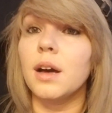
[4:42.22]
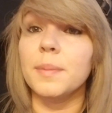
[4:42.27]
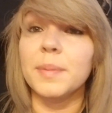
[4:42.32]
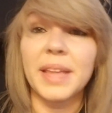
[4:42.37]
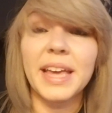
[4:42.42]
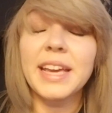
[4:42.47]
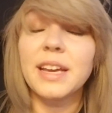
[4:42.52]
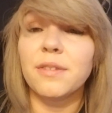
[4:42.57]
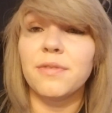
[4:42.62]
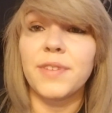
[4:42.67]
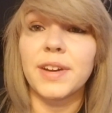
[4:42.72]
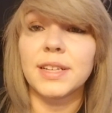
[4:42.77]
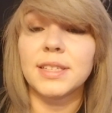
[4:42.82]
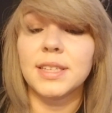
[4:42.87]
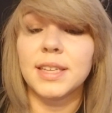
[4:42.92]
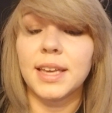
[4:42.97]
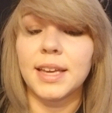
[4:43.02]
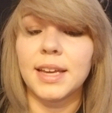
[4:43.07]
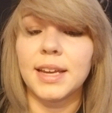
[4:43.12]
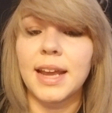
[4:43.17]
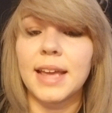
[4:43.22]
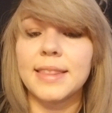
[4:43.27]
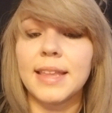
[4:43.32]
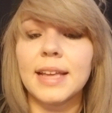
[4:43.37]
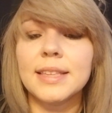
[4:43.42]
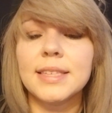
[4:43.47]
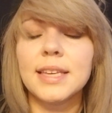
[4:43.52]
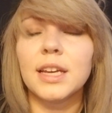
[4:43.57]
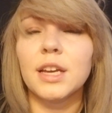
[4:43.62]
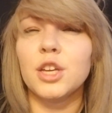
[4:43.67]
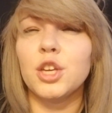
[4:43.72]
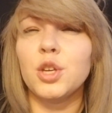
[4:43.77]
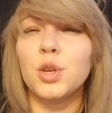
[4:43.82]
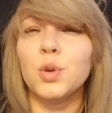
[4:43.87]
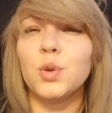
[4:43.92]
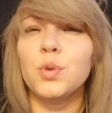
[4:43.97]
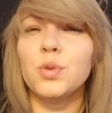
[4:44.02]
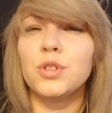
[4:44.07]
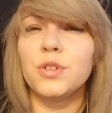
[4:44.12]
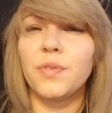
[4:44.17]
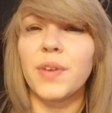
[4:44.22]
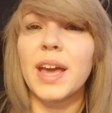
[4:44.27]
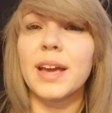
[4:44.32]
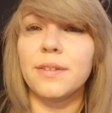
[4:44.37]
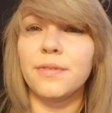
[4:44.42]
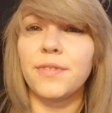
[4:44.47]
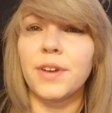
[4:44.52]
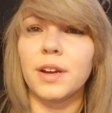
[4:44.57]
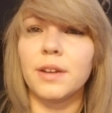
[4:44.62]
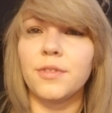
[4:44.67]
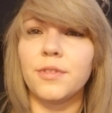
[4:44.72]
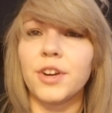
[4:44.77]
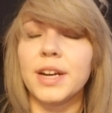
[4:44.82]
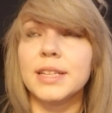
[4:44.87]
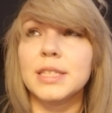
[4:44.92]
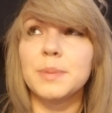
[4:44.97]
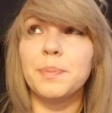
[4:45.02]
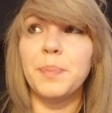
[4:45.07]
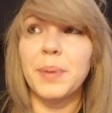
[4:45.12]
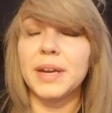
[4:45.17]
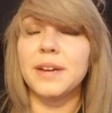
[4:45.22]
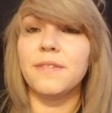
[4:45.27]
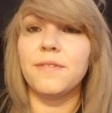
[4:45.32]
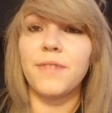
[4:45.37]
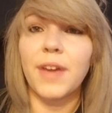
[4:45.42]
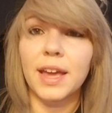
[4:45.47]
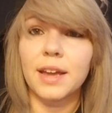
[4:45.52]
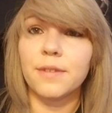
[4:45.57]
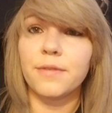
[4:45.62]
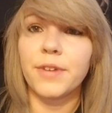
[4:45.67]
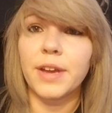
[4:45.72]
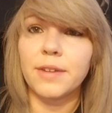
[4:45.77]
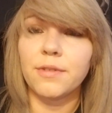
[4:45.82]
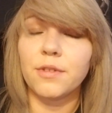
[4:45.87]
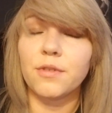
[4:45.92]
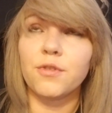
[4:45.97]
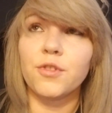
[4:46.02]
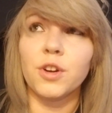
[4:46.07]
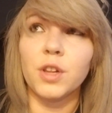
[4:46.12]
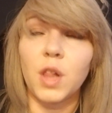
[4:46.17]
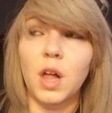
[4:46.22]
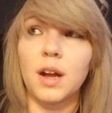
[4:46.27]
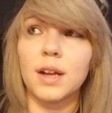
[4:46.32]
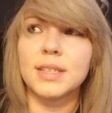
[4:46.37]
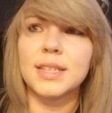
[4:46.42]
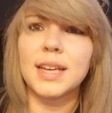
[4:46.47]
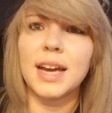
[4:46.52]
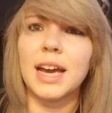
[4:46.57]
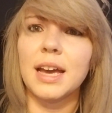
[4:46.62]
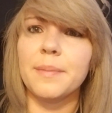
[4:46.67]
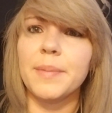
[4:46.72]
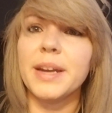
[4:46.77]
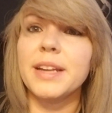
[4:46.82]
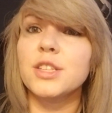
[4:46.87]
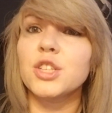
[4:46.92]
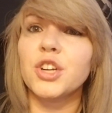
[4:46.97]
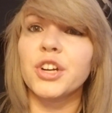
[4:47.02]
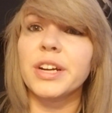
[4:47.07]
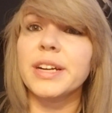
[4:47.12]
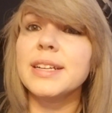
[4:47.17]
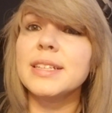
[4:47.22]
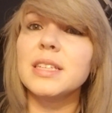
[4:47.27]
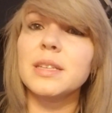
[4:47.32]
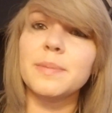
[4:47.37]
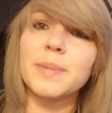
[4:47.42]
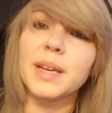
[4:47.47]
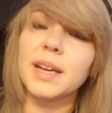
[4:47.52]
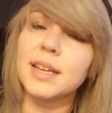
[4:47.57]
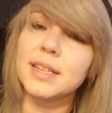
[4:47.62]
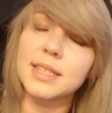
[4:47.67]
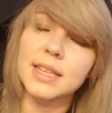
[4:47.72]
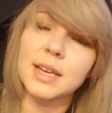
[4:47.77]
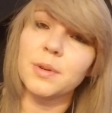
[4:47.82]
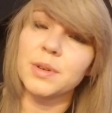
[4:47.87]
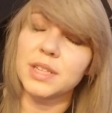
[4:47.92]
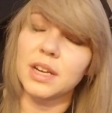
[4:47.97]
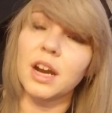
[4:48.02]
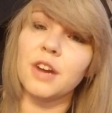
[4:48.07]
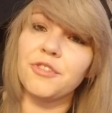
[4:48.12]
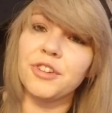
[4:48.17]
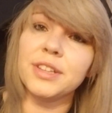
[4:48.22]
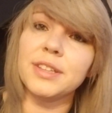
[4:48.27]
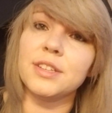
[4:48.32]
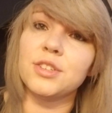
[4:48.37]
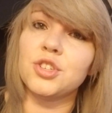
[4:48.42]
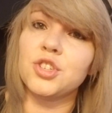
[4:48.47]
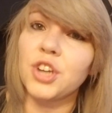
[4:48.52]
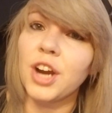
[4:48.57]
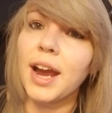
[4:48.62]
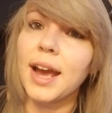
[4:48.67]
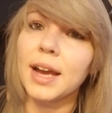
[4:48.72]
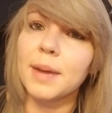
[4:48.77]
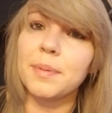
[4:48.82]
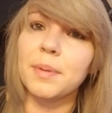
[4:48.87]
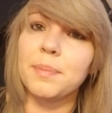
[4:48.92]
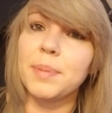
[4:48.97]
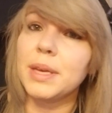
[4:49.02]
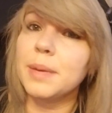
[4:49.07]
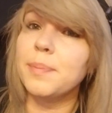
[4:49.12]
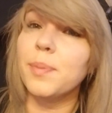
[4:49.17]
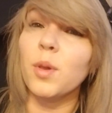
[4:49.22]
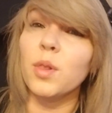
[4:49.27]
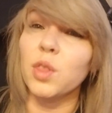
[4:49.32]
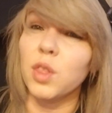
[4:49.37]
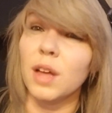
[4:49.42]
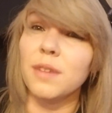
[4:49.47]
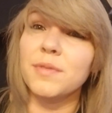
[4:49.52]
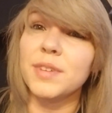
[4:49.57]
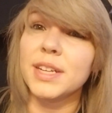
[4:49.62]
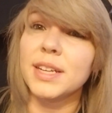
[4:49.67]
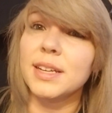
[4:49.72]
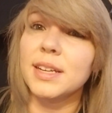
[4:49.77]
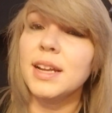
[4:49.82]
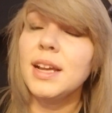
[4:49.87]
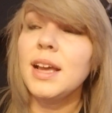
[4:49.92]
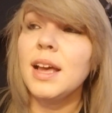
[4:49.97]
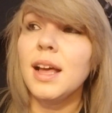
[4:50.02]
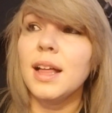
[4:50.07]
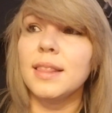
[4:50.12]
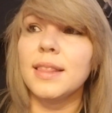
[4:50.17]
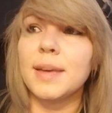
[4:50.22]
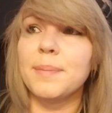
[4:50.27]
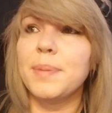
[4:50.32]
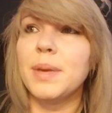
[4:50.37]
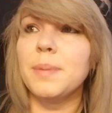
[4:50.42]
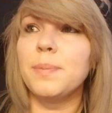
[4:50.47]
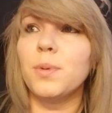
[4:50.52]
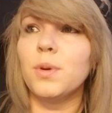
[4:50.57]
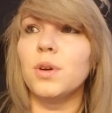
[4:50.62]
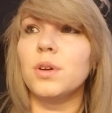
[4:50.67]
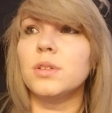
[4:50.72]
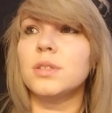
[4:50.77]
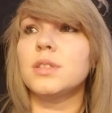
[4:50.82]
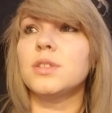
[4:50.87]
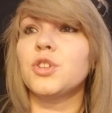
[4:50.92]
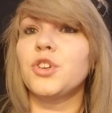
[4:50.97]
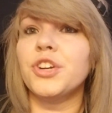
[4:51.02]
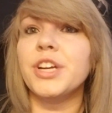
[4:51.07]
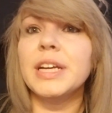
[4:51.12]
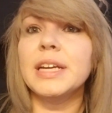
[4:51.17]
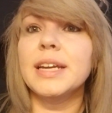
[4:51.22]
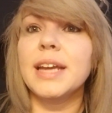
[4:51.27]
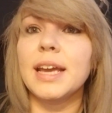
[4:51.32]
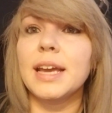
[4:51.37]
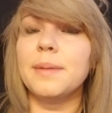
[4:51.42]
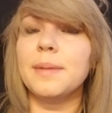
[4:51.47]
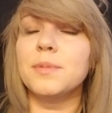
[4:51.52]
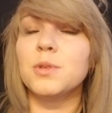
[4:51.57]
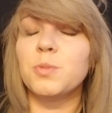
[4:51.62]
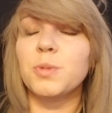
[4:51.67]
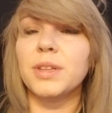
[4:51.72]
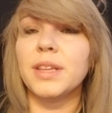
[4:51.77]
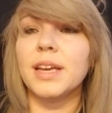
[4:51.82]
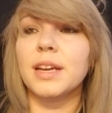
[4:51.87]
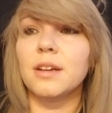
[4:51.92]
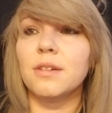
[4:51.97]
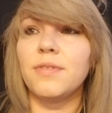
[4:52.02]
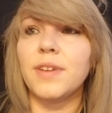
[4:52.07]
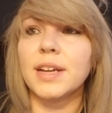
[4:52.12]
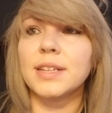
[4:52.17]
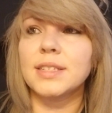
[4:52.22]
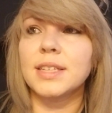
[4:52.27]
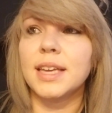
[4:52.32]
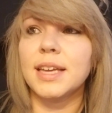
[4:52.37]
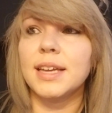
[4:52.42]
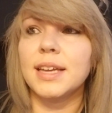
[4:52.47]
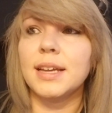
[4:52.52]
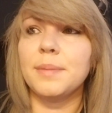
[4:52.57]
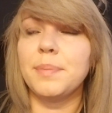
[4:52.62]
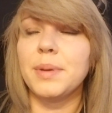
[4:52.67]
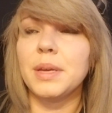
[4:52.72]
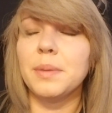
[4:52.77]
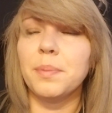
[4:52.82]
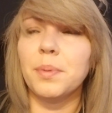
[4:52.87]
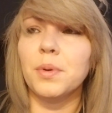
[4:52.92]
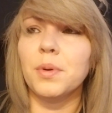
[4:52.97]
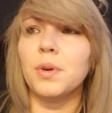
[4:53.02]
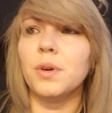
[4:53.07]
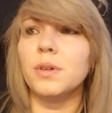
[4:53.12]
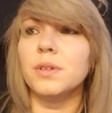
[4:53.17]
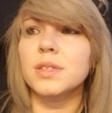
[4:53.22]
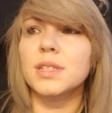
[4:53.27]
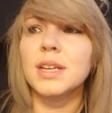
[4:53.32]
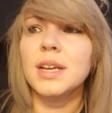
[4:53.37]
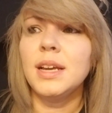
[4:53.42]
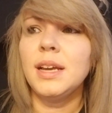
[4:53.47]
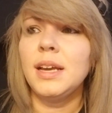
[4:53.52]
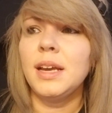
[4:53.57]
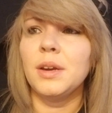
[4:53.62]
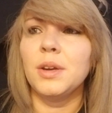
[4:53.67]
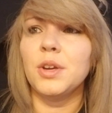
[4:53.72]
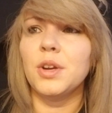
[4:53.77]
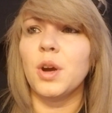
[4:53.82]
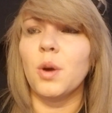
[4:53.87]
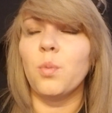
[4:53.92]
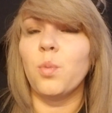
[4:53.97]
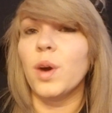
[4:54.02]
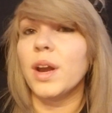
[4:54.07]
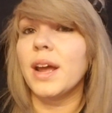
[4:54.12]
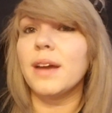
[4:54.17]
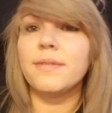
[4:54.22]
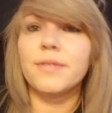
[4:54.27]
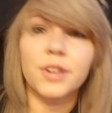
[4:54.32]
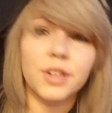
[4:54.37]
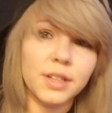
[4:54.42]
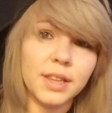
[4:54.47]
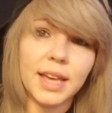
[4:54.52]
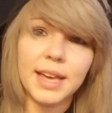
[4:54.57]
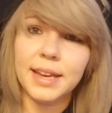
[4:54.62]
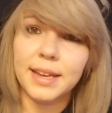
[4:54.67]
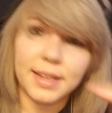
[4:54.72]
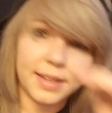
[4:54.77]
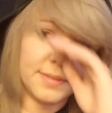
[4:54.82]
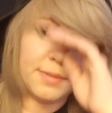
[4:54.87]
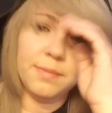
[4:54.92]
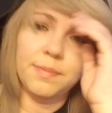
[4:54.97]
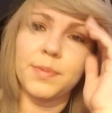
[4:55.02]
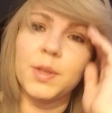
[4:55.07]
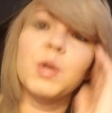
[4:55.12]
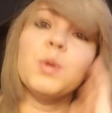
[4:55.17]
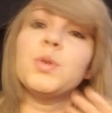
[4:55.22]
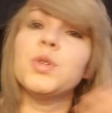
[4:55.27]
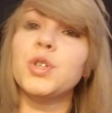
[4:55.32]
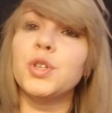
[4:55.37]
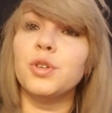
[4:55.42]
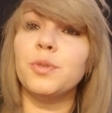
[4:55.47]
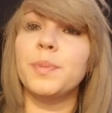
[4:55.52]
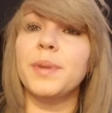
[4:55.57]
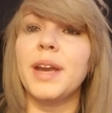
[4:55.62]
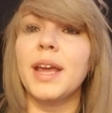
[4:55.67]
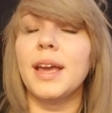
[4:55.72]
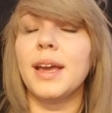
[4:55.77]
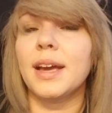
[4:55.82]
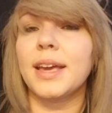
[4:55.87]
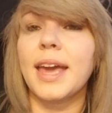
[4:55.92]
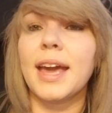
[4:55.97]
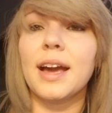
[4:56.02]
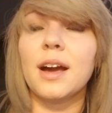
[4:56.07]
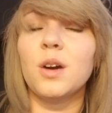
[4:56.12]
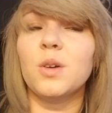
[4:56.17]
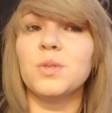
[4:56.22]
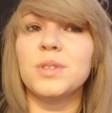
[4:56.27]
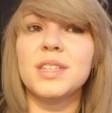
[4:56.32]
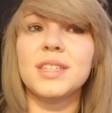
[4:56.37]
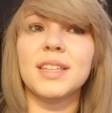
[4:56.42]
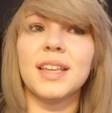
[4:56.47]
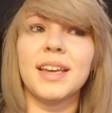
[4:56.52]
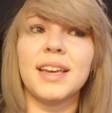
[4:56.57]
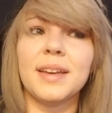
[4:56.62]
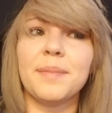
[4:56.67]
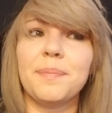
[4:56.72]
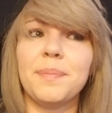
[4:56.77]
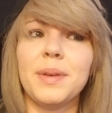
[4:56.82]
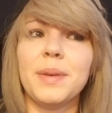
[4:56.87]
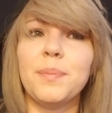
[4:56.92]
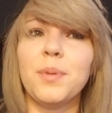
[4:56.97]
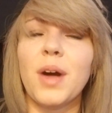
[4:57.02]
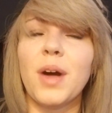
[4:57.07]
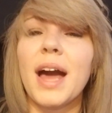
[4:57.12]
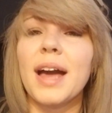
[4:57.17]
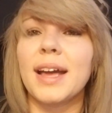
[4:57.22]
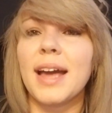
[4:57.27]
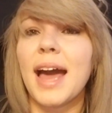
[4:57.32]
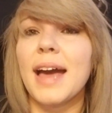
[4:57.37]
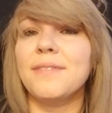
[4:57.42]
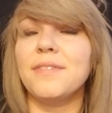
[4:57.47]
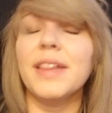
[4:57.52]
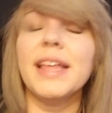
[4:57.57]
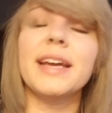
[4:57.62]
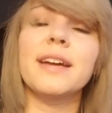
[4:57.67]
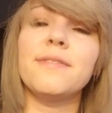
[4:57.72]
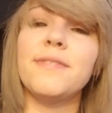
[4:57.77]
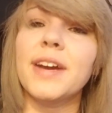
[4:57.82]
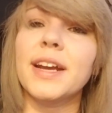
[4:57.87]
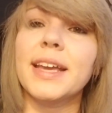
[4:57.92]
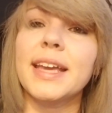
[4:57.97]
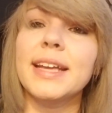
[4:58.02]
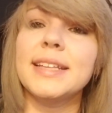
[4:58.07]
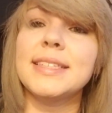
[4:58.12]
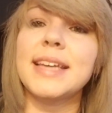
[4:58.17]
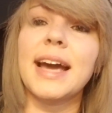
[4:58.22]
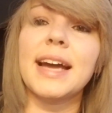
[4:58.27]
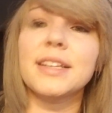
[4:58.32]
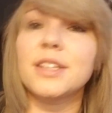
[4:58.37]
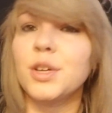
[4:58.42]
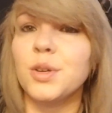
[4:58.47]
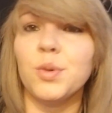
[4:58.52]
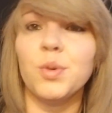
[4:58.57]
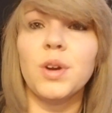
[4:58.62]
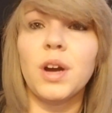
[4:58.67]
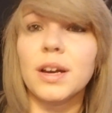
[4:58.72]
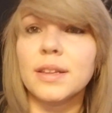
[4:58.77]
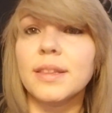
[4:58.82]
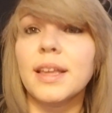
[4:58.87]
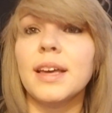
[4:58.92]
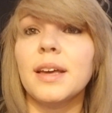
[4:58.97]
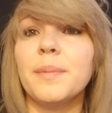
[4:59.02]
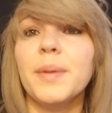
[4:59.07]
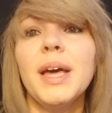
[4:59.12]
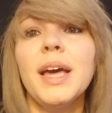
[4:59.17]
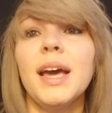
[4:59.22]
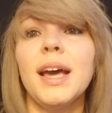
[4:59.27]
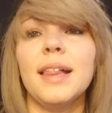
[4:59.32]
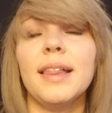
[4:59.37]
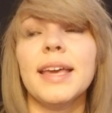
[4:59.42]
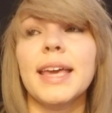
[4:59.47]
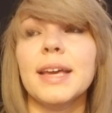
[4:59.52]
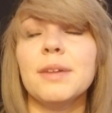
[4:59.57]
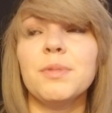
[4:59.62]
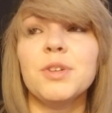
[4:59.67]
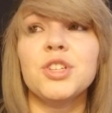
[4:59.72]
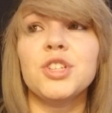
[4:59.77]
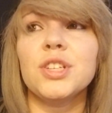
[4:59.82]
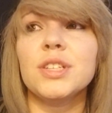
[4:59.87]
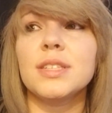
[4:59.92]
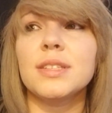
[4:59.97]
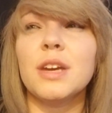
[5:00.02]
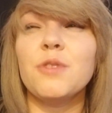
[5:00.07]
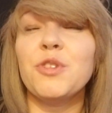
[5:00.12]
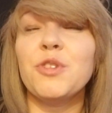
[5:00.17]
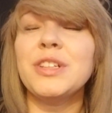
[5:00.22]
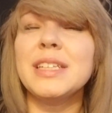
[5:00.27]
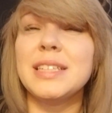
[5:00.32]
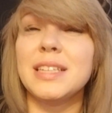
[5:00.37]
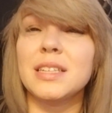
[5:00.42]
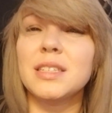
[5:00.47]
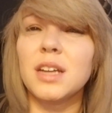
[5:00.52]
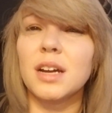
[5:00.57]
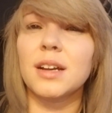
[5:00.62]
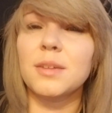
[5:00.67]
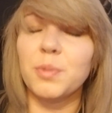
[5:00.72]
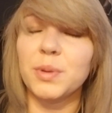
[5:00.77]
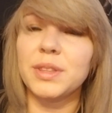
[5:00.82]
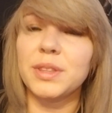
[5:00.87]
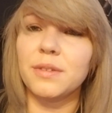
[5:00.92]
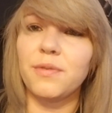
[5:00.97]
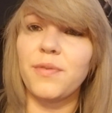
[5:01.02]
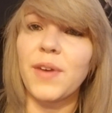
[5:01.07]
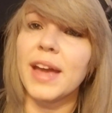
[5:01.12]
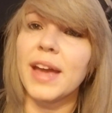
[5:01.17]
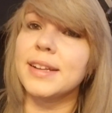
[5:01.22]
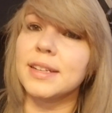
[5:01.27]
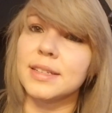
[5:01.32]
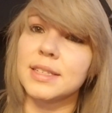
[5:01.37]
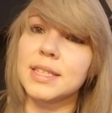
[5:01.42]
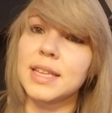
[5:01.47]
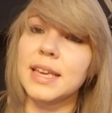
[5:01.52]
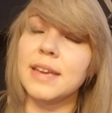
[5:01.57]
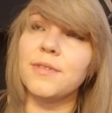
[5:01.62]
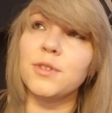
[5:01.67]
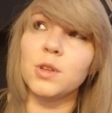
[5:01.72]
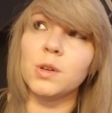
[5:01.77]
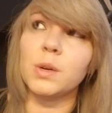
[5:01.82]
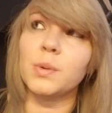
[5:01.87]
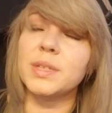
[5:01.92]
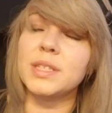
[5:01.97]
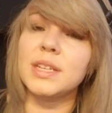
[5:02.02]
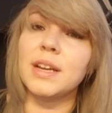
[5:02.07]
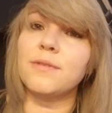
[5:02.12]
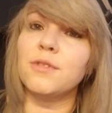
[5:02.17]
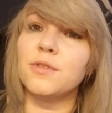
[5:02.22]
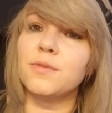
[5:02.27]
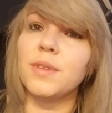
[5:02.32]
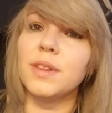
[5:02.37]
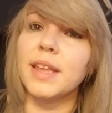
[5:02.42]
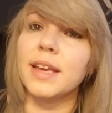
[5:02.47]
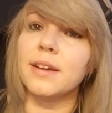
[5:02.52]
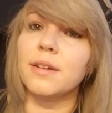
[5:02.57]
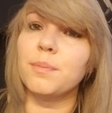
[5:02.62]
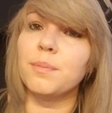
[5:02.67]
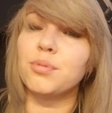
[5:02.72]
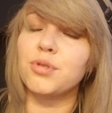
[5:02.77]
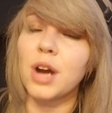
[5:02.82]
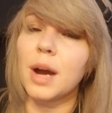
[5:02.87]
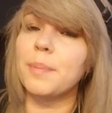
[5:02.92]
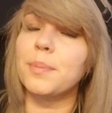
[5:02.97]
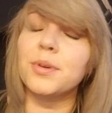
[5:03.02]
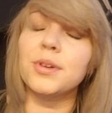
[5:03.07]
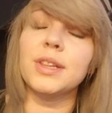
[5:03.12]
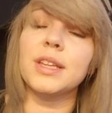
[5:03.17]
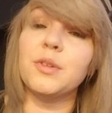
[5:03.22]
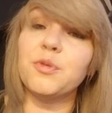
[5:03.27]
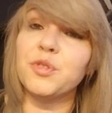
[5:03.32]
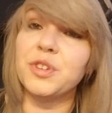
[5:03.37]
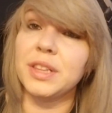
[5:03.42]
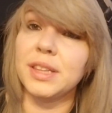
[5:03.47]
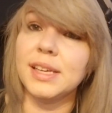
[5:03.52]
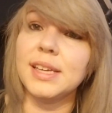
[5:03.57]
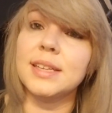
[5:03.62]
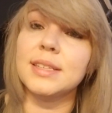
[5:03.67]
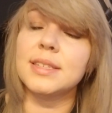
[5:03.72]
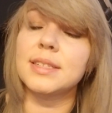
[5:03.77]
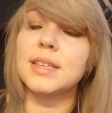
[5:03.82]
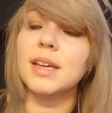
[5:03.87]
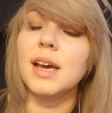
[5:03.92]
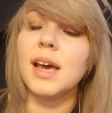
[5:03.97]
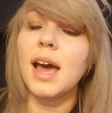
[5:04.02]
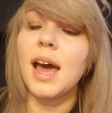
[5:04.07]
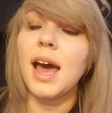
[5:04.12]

Lake Effect Kid, and that's like a huge fan favorite, and it's been a fan favorite for a long time, and it's crazy because it was an unreleased track, but people loved it. Like, people's screen names were Lake Effect Kid, people's, you know, whatever, like, YouTube accounts, like, people have Lake Effect Kid tattooed on them. Like, it was just, it really stuck with the fans, even though it was never, like, properly released.